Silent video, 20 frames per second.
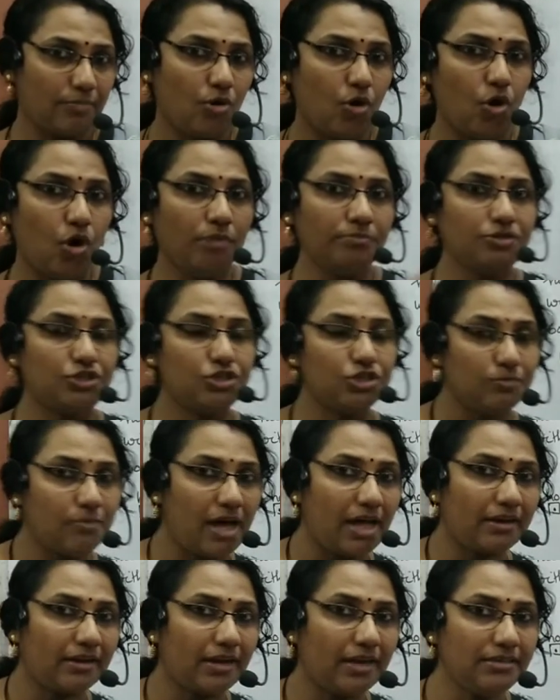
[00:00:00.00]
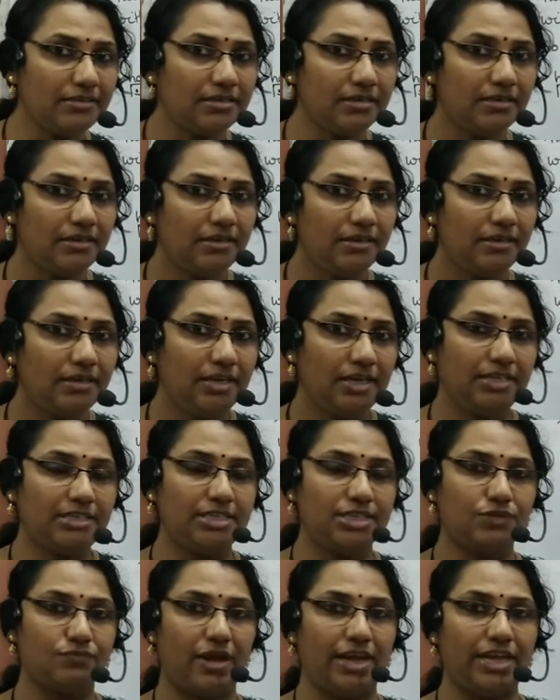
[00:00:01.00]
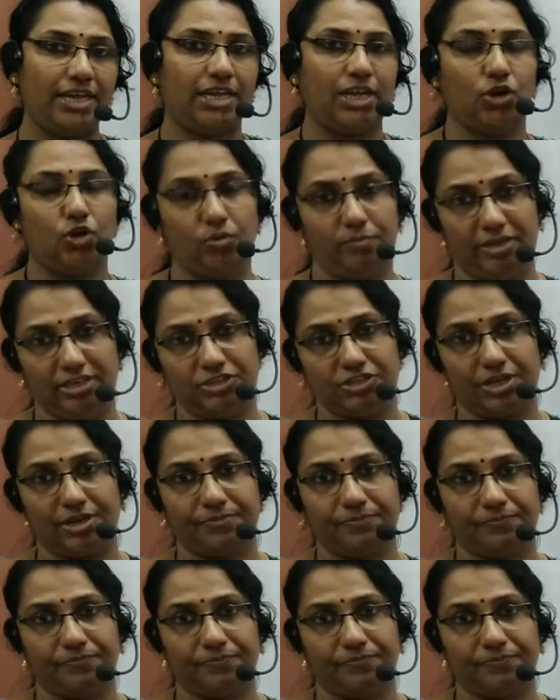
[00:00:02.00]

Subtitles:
home to market, it is 5 kilometers.